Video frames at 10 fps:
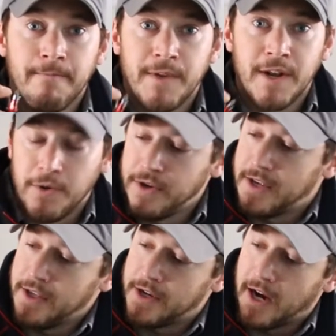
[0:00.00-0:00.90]

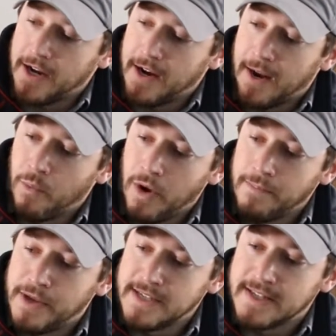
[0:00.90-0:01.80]
you cut on
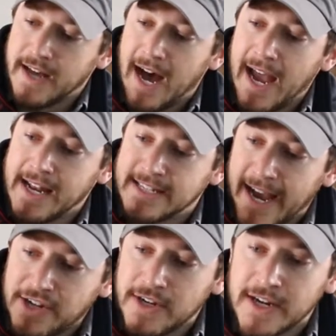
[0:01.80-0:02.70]
one piece of the hide, it's
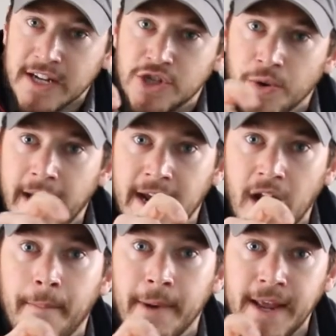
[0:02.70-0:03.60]
actually gonna drag it
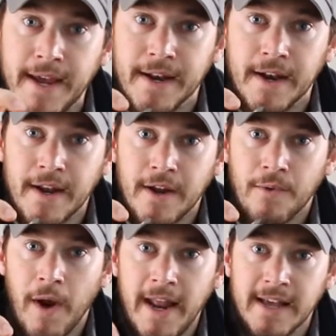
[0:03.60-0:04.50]
up and in,
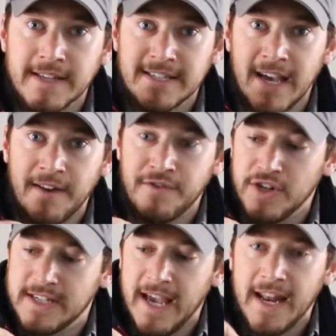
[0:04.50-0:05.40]
right? Instead of
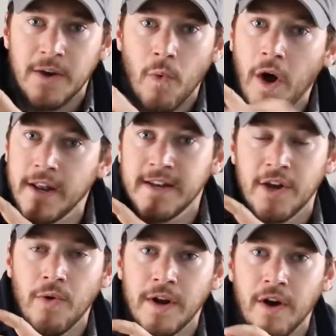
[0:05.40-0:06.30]
just hitting one and
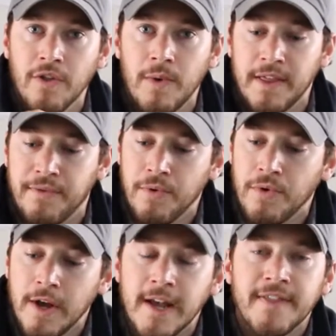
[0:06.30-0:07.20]
going all the way
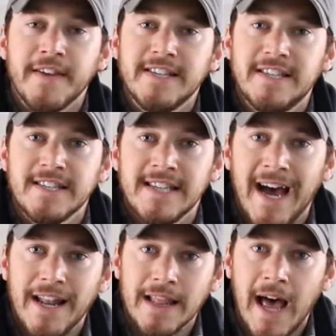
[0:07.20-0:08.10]
through. This does
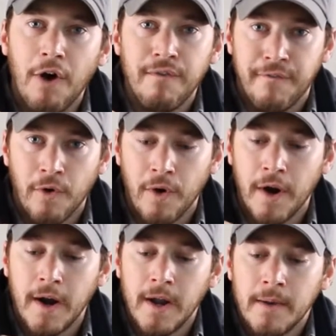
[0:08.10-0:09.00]
not allow
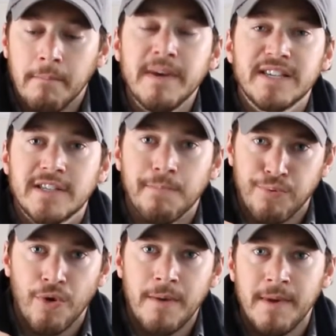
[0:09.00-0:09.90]
for
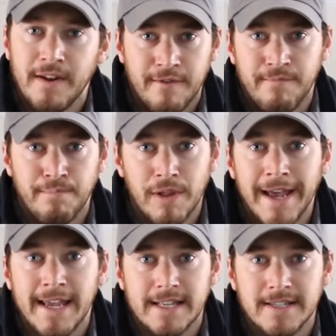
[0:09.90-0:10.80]
misdeployment of
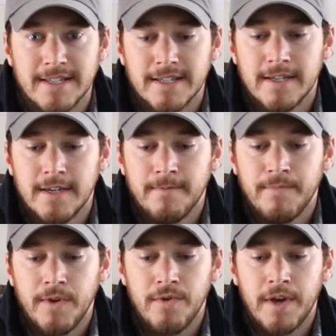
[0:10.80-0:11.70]
blades,
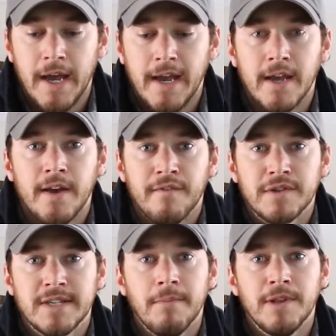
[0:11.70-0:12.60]
okay? For
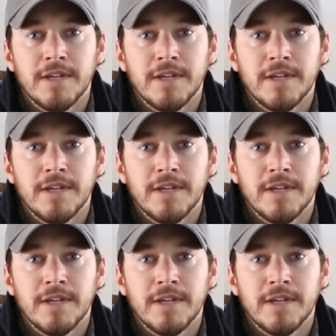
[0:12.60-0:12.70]
some of